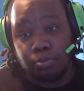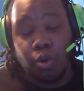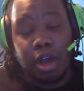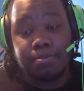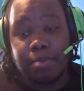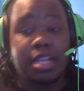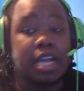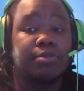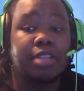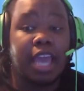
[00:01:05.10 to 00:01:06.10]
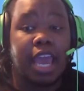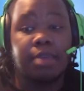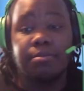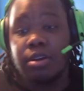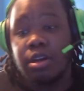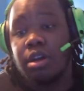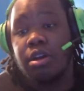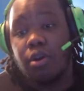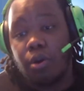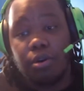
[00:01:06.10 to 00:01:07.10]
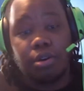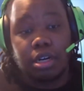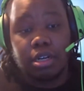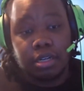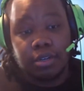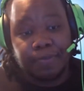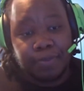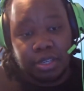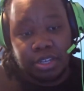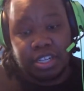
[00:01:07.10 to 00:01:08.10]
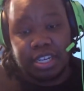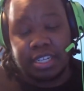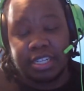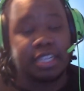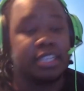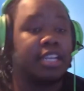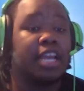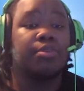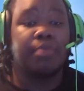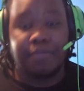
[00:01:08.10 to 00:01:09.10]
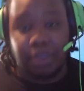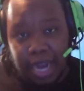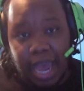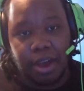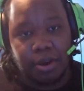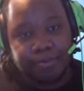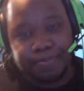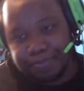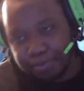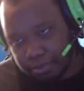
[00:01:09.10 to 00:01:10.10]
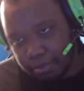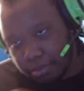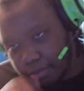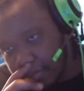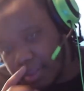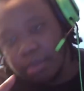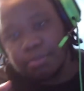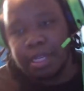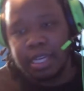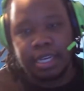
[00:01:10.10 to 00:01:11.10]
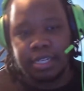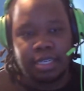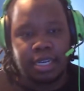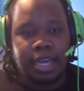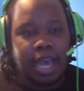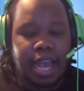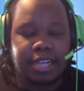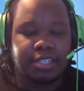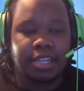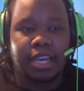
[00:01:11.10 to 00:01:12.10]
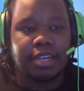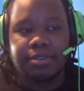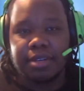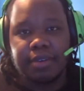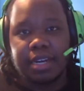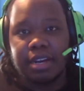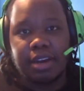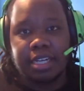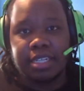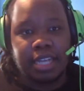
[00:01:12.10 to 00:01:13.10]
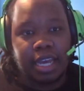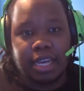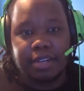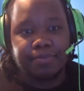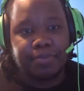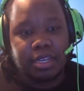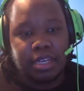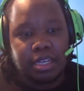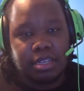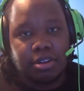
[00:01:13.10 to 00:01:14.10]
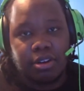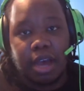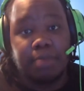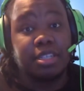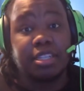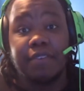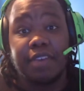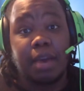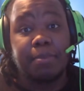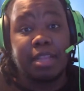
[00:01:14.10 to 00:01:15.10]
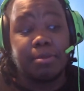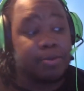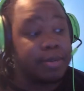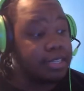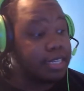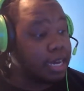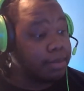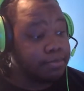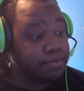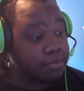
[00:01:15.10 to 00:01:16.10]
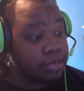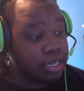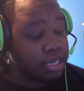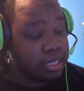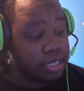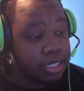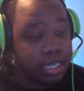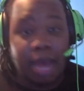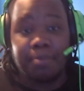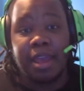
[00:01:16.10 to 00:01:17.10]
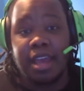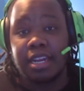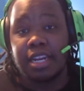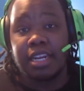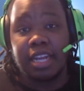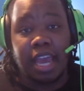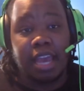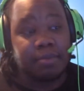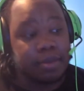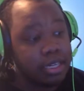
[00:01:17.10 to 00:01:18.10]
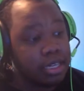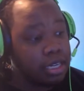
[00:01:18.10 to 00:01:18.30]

one be done with the game or just discontinue it for now because I just can't do it right now. I just can't. So I'm just giving up at the moment. I'm not abandoning the game,